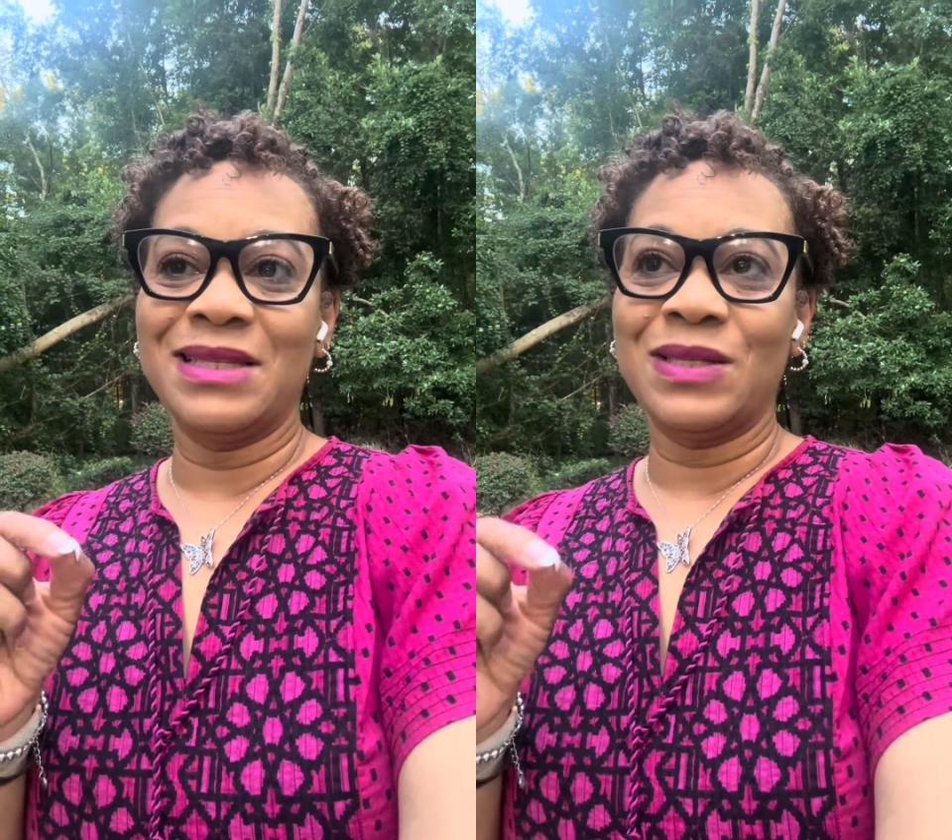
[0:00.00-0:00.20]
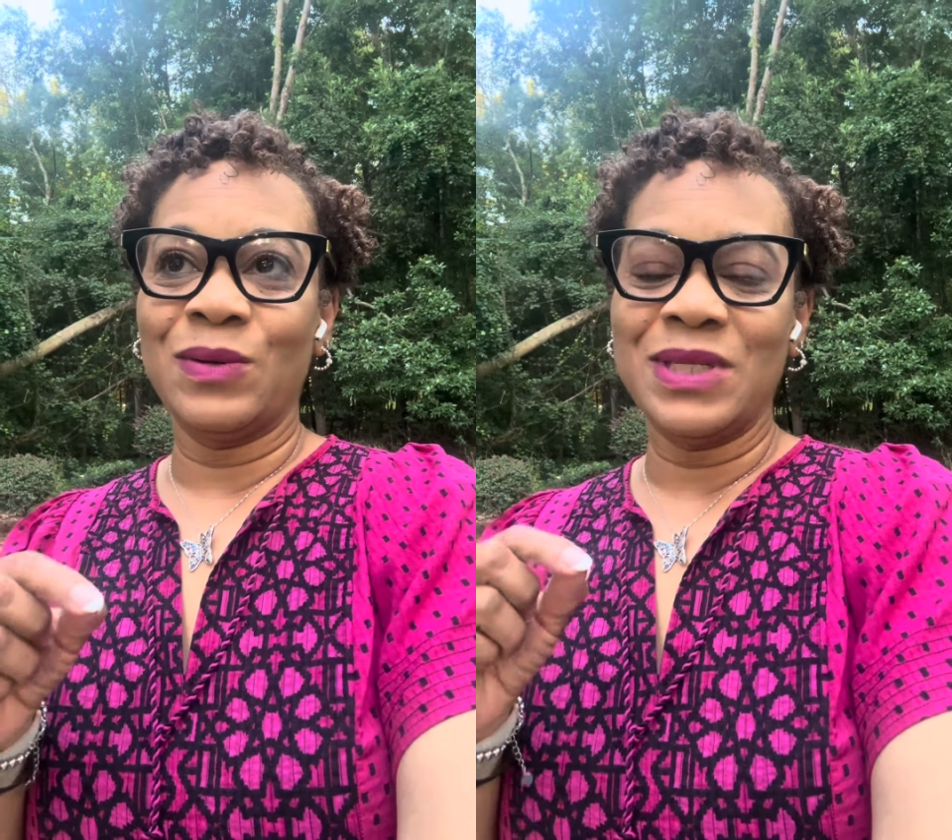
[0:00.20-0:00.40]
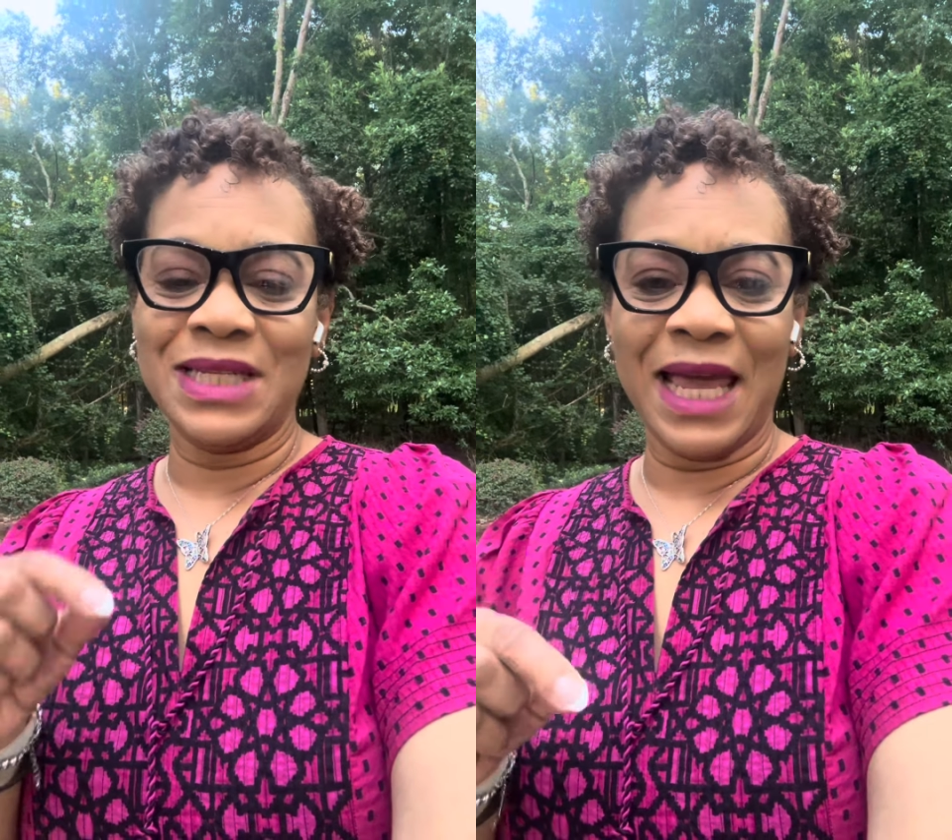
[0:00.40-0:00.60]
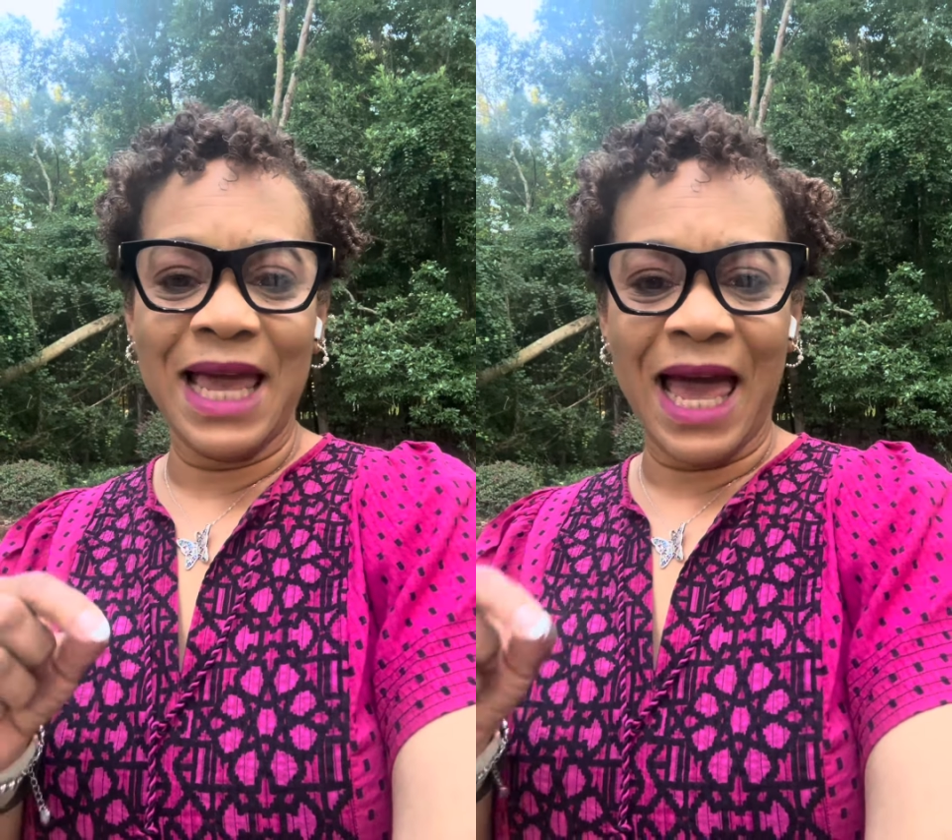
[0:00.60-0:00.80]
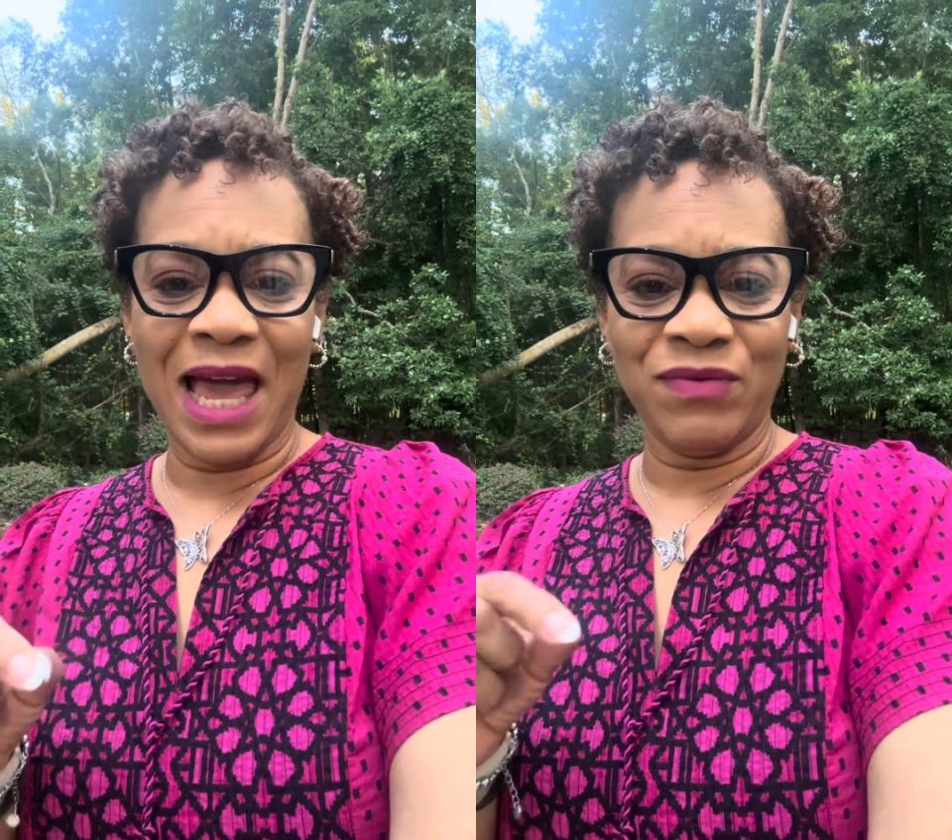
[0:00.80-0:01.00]
So today
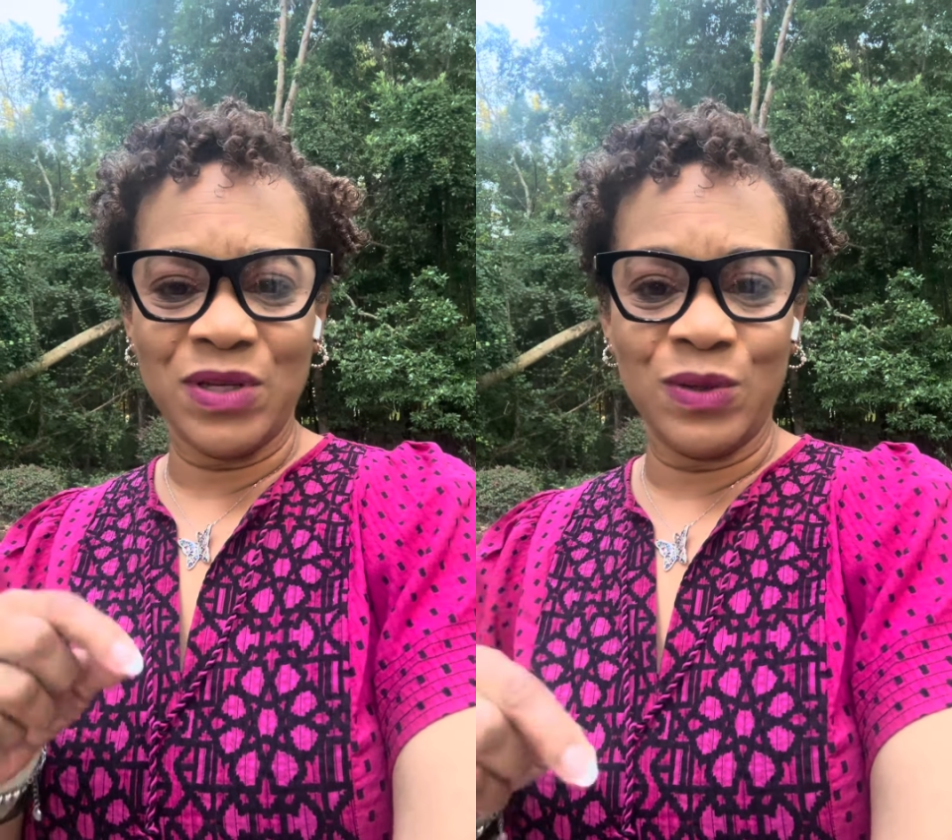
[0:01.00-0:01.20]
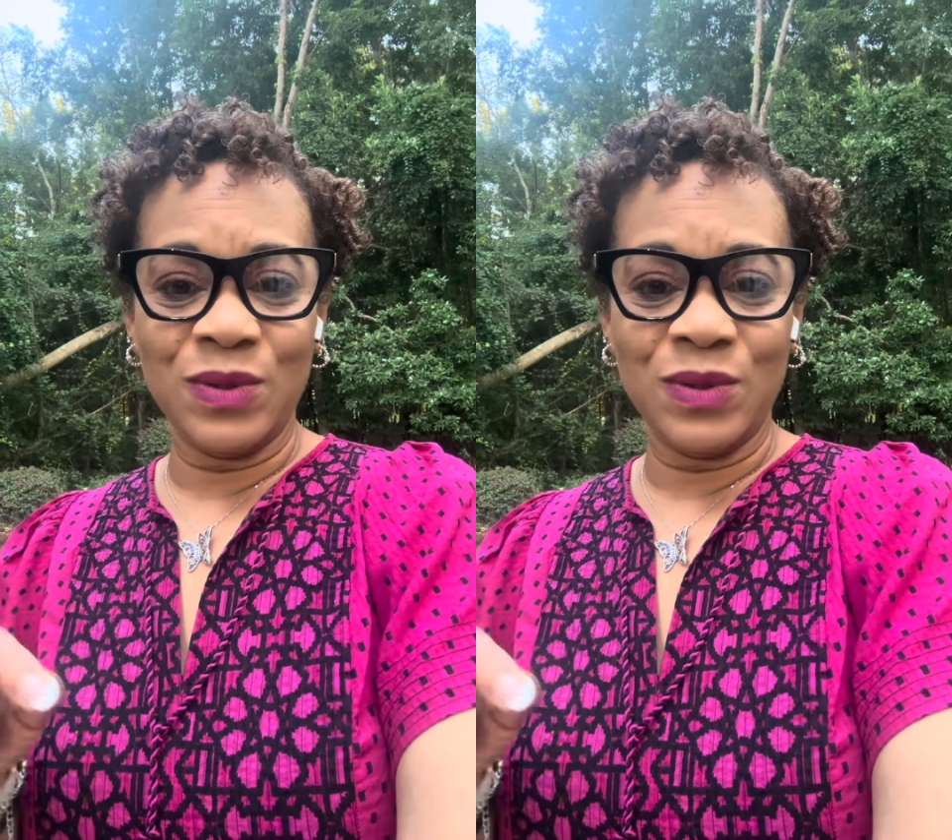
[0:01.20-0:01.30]
I have to do